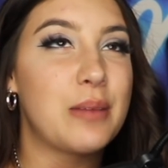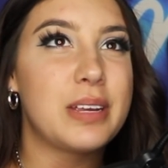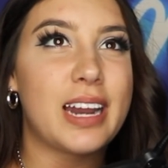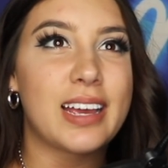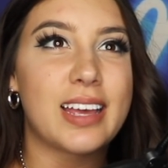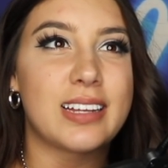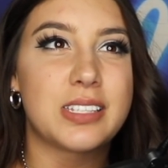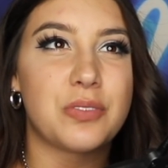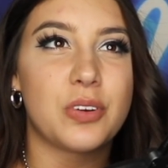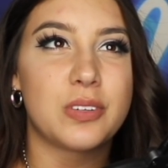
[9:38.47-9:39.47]
I mean, I
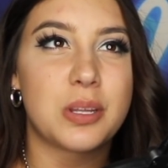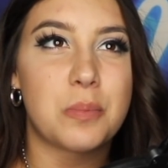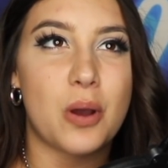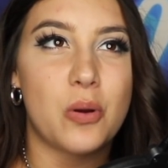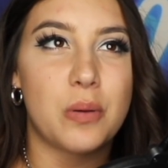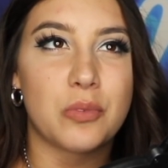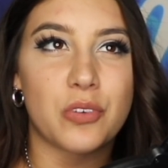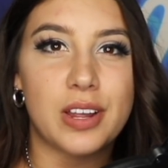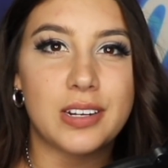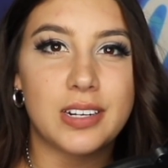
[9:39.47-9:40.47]
guess if it was a
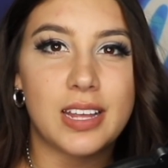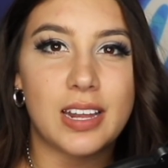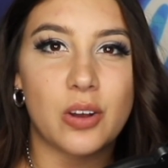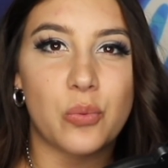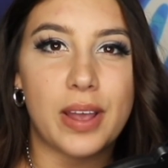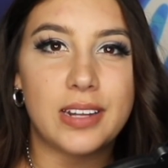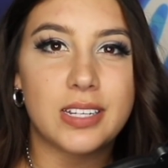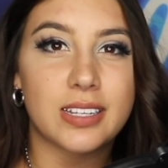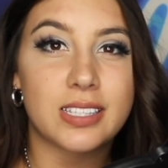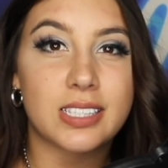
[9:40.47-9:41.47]
poem written in a
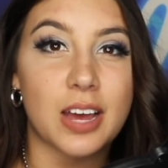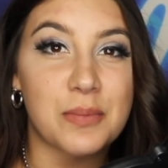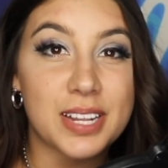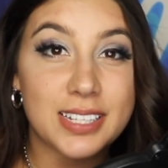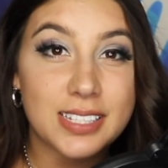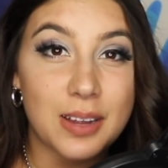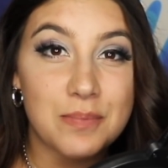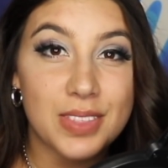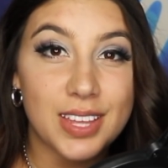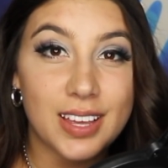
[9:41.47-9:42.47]
way to summon
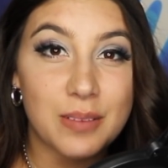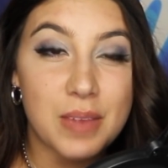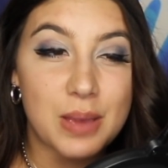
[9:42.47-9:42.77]
something,